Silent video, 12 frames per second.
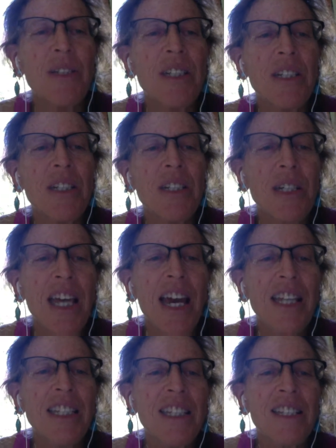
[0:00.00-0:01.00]
deep
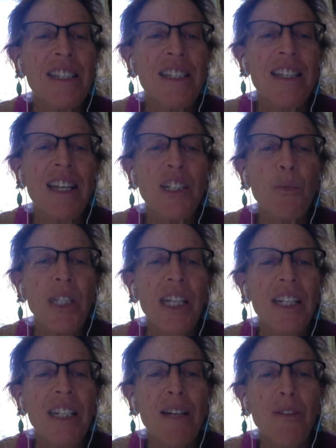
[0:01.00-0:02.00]
canyons that we
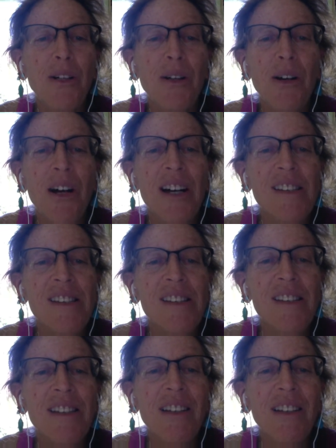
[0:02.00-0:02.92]
can never cross.